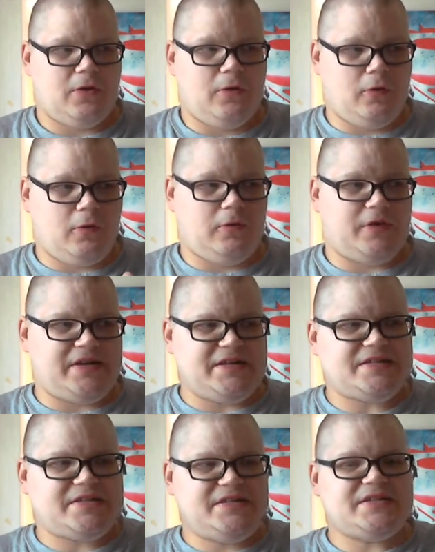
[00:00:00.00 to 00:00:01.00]
or
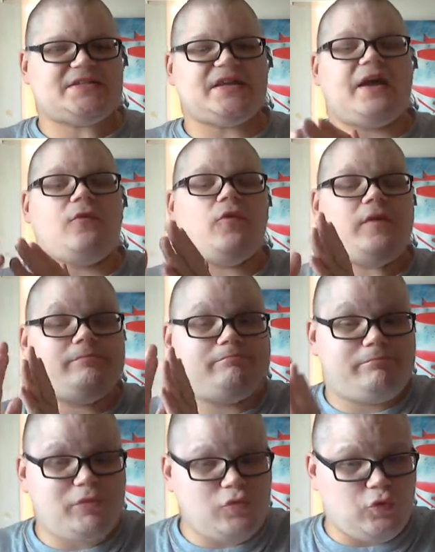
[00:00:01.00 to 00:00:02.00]
is this a
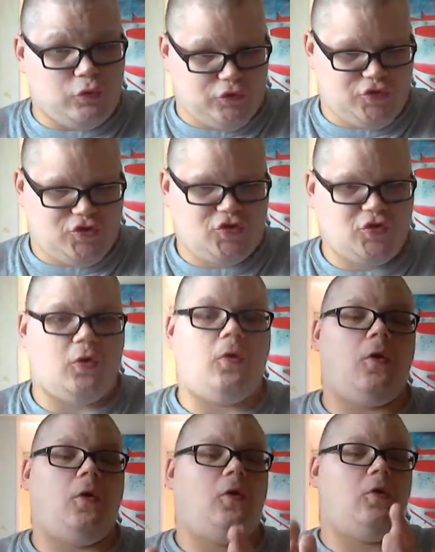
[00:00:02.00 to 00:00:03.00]
reboot
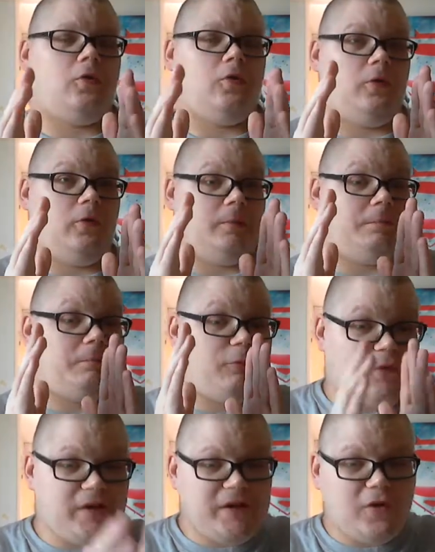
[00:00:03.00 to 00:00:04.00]
or
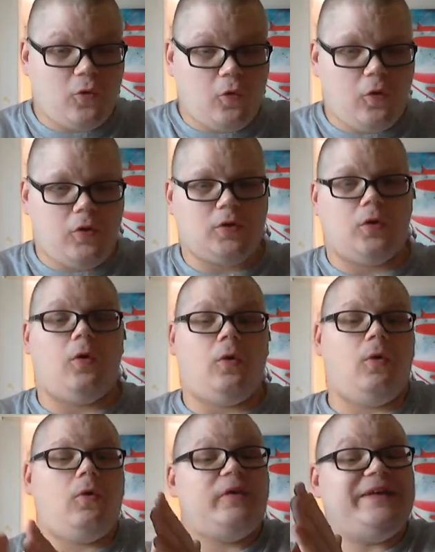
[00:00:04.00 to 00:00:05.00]
prequel
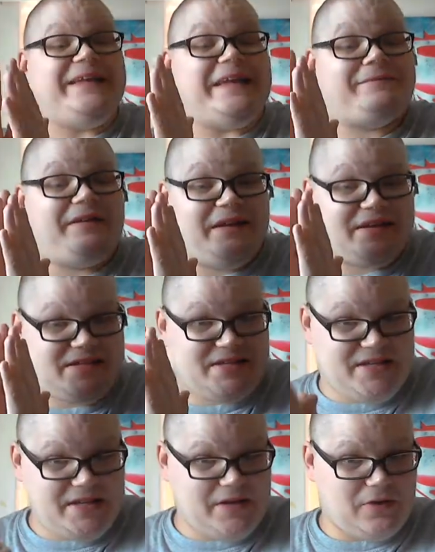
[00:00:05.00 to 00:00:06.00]
or even a
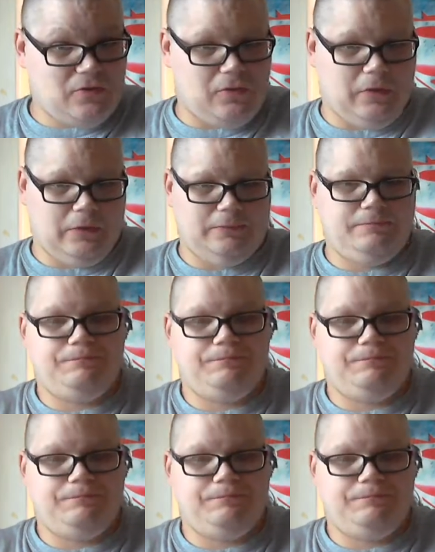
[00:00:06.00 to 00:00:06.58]
sequel.